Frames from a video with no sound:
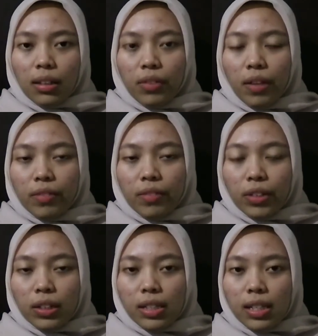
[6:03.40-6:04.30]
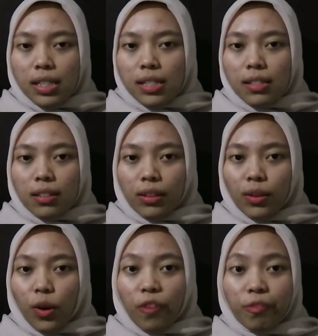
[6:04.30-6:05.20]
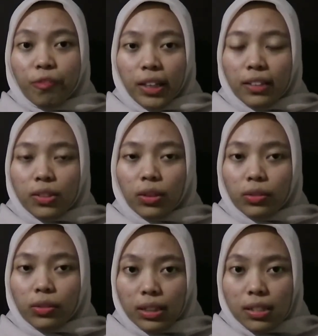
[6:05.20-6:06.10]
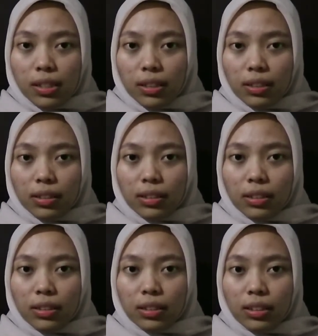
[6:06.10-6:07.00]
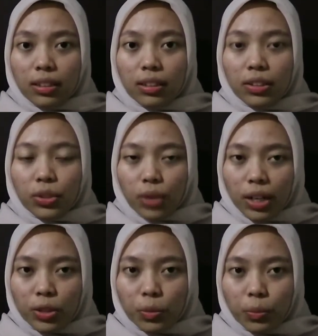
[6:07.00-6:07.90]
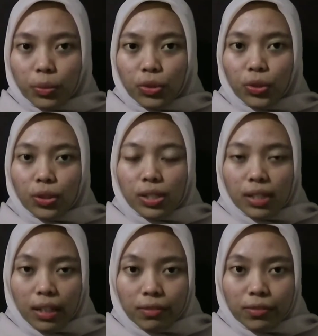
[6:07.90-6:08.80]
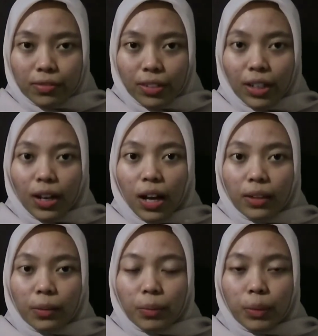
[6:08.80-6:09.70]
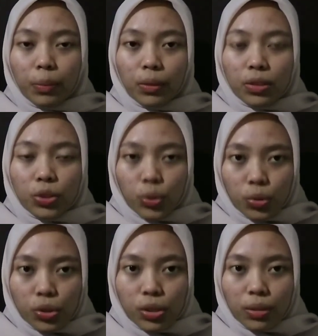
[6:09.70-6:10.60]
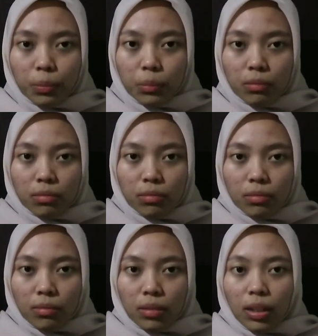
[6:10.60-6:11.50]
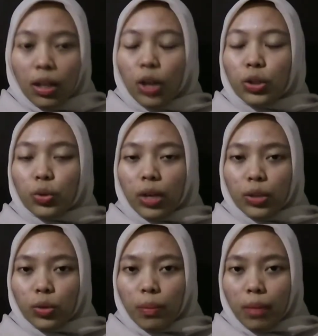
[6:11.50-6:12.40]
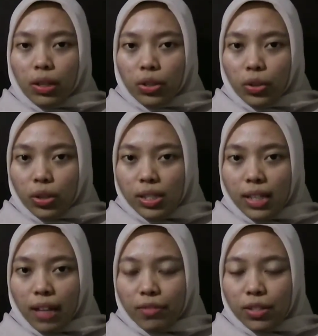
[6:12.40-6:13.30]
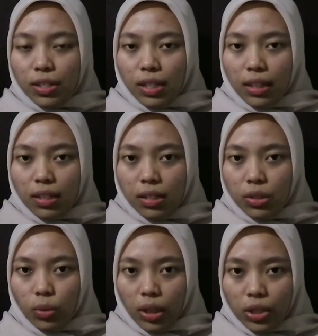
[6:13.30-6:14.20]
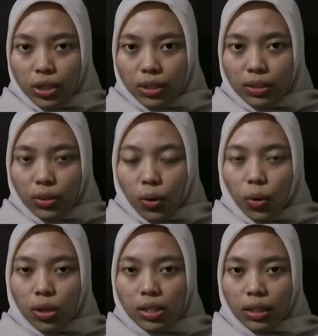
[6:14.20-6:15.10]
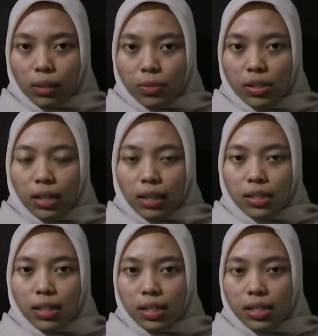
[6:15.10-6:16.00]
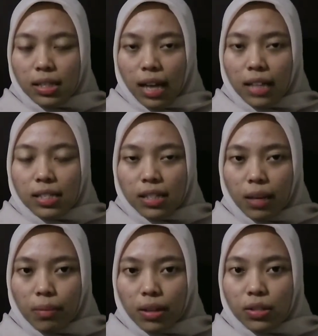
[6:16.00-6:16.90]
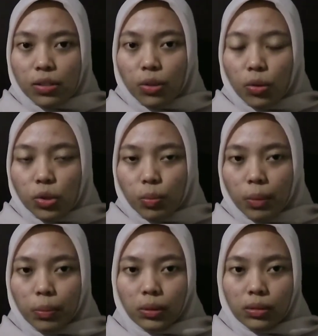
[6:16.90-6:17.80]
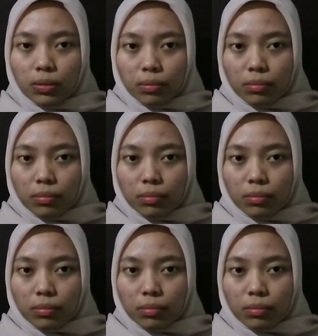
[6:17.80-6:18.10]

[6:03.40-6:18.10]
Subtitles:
If you have difficulties of being tolerant, try to put yourself in other people's shoes. Try to imagine yourselves in the situation or circumstances as same as those people,